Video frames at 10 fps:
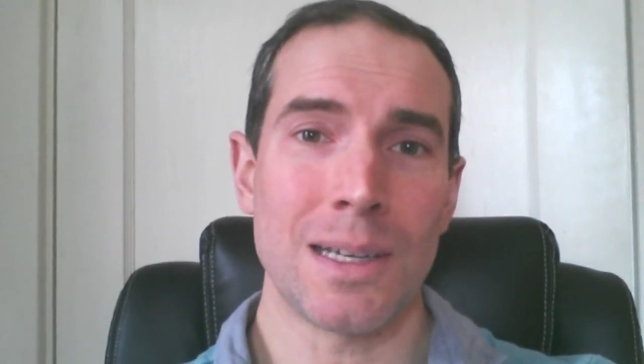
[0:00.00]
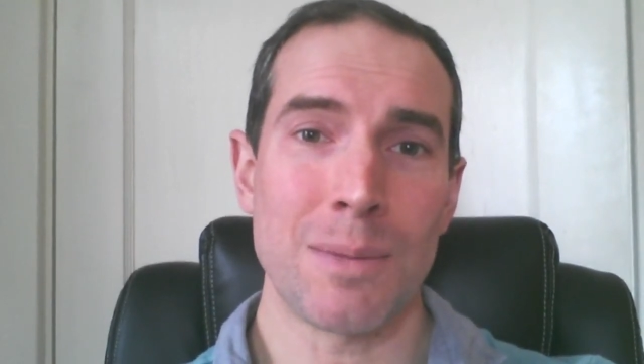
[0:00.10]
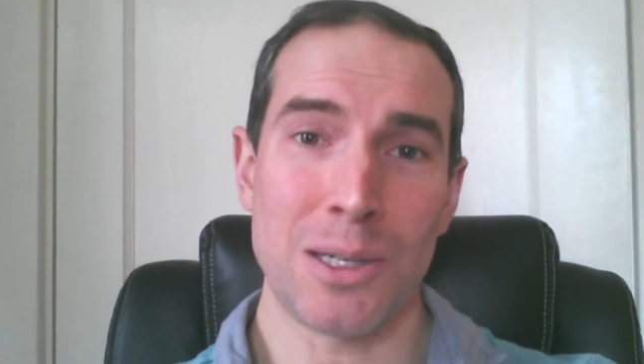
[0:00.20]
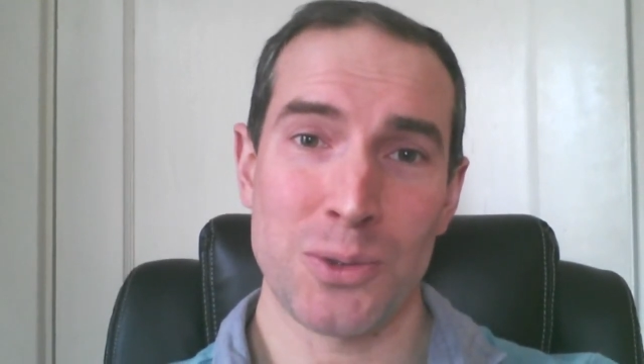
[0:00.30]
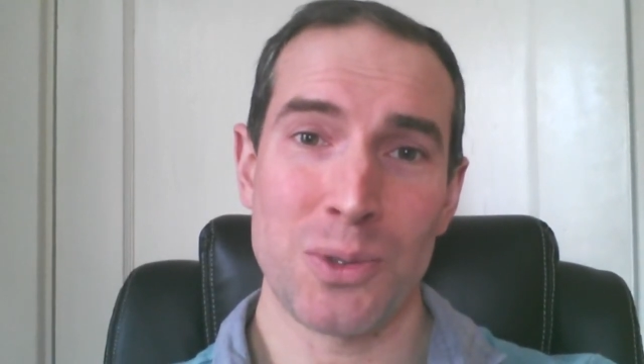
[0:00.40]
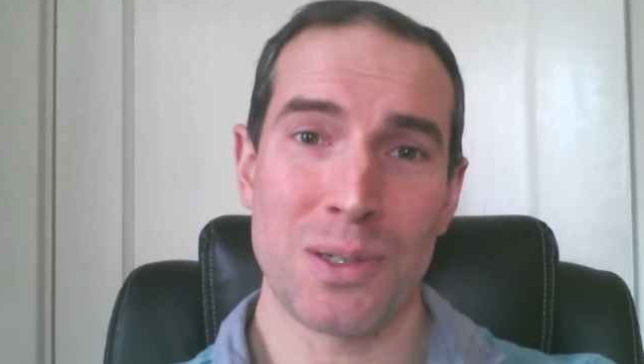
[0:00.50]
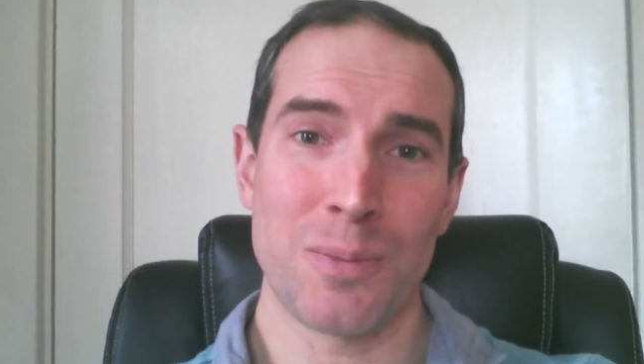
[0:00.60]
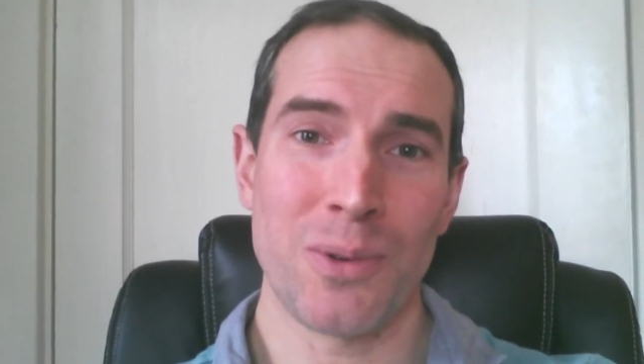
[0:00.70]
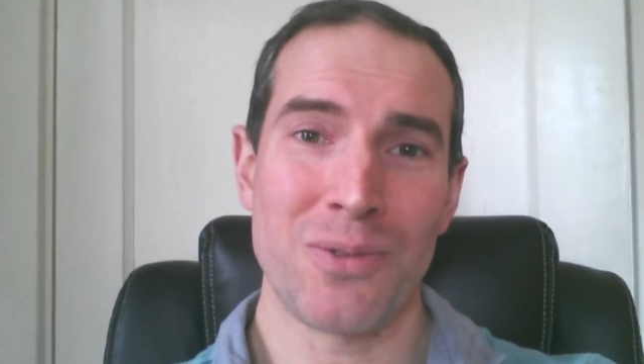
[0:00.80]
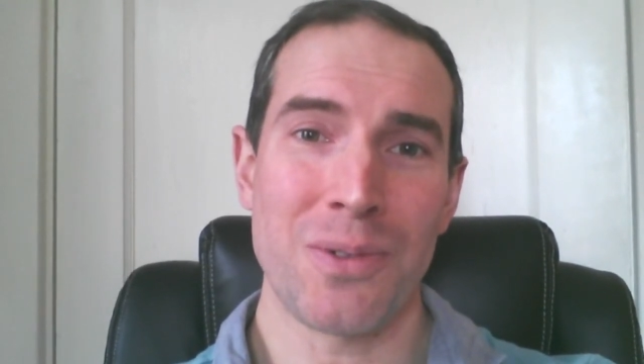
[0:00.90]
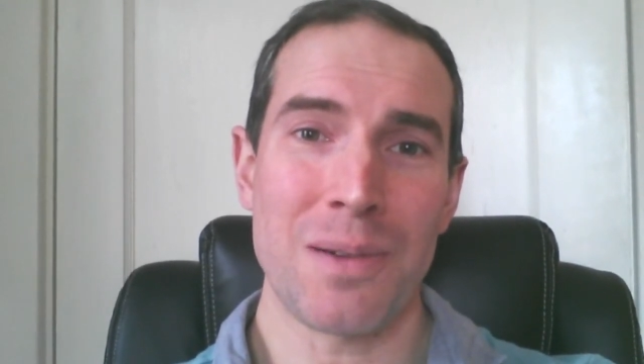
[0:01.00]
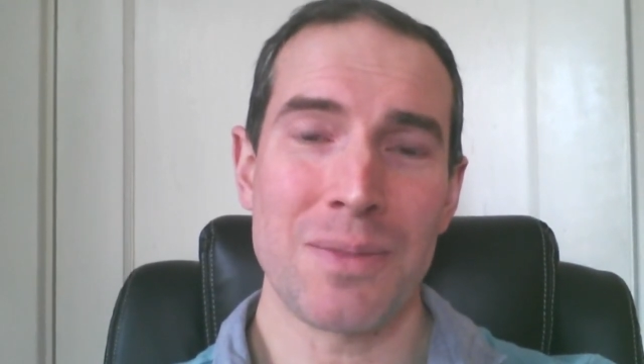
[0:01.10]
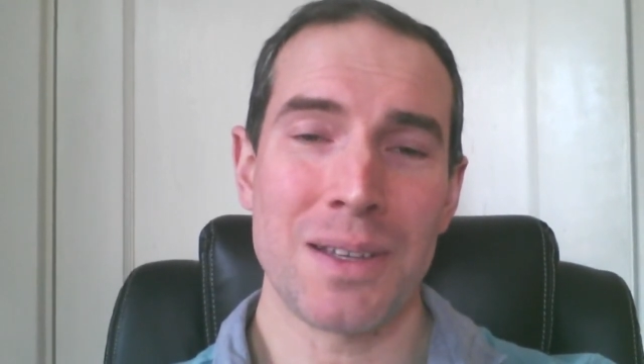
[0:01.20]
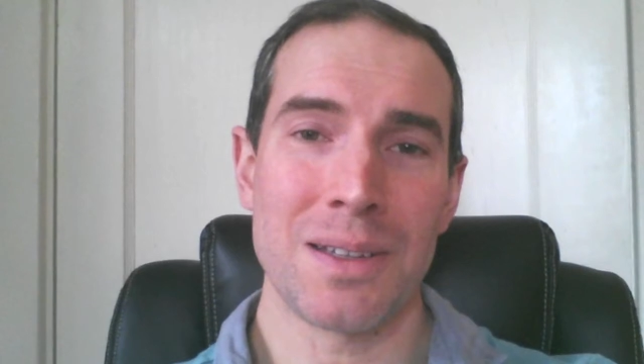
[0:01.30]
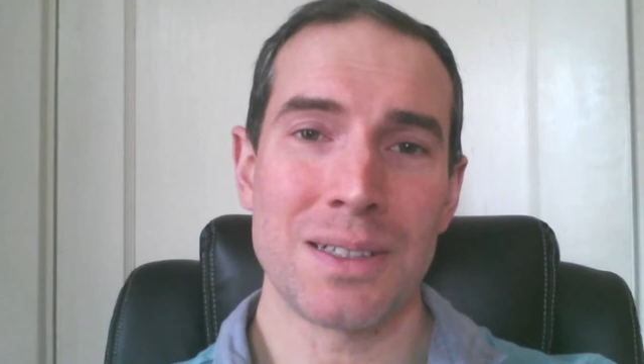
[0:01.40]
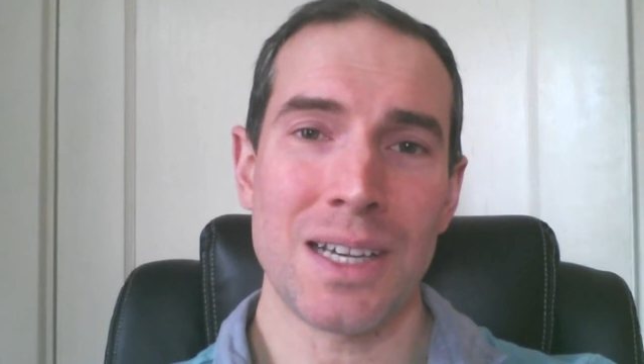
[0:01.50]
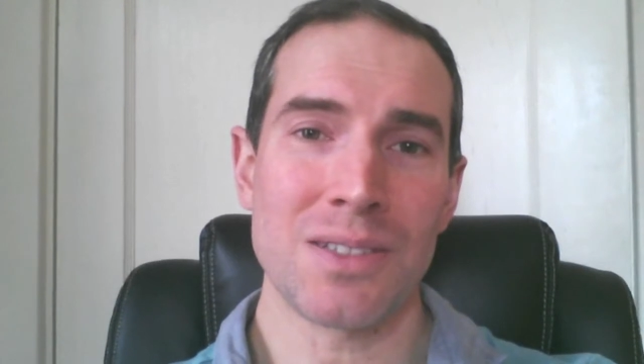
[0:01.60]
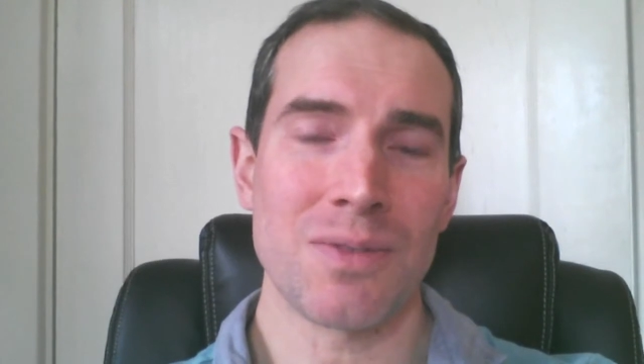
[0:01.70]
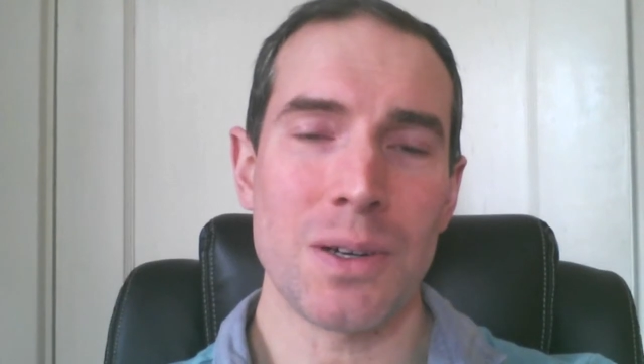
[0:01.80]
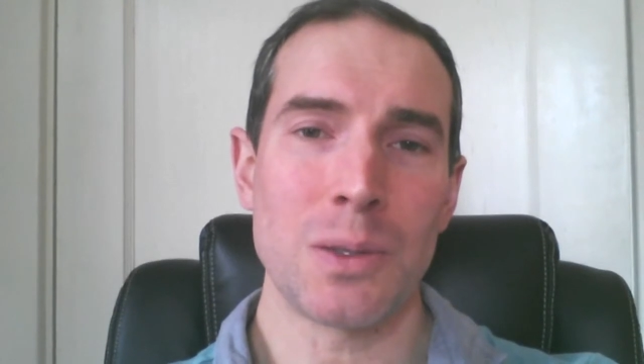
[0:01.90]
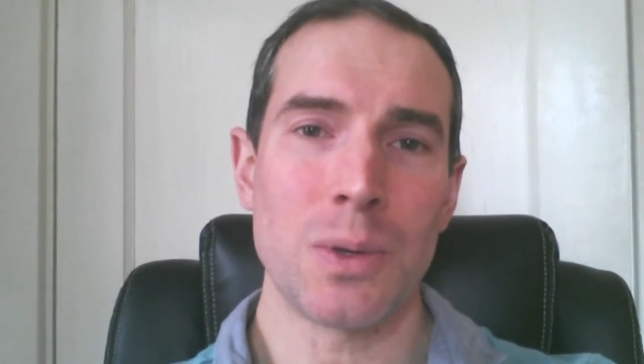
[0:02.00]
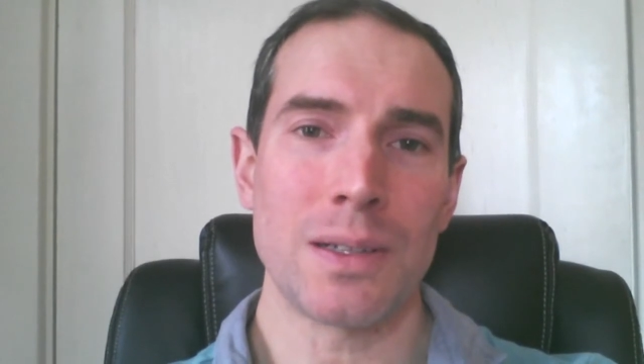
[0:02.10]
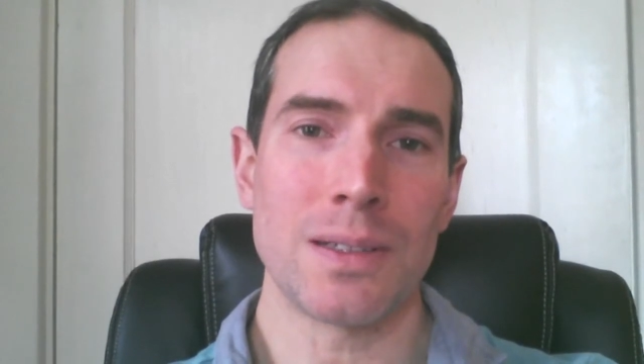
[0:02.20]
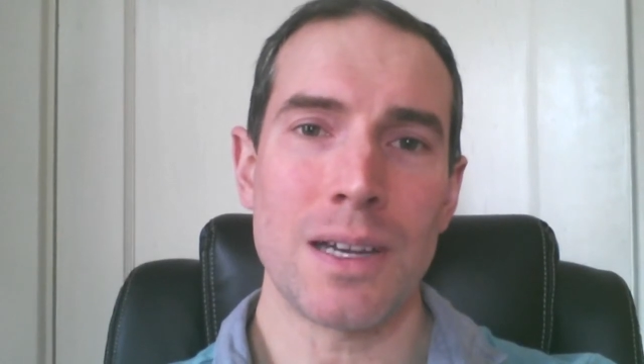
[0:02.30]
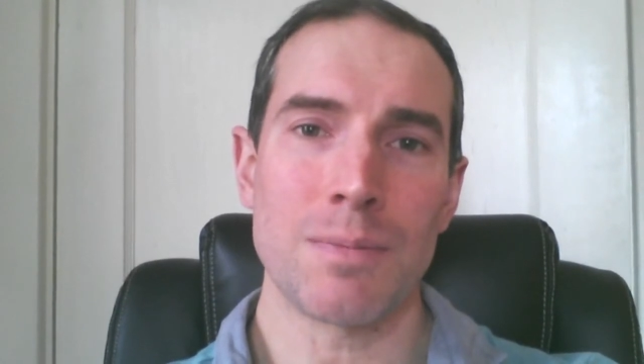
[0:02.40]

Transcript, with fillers: I'm actually going to perform the test very quickly